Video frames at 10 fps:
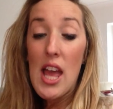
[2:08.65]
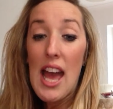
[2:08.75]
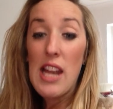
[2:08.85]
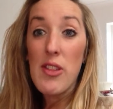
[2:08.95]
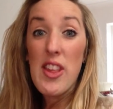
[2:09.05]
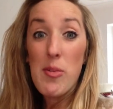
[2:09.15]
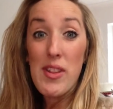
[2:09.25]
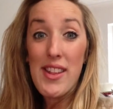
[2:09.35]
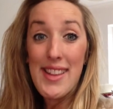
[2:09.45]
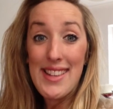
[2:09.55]
And this
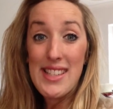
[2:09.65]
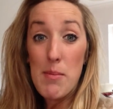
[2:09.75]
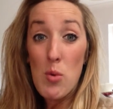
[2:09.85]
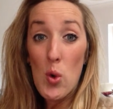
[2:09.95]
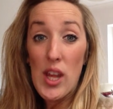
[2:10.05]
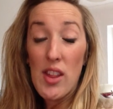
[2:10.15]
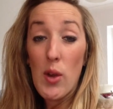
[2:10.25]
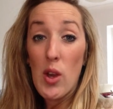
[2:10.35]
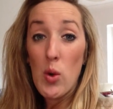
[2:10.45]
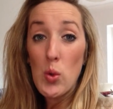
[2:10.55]
was a Saturday morning, so
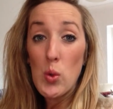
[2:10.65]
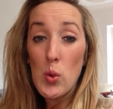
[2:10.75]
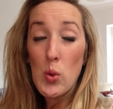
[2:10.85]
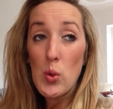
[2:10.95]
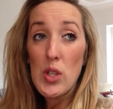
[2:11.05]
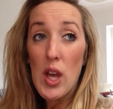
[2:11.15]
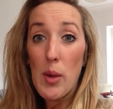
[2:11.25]
I called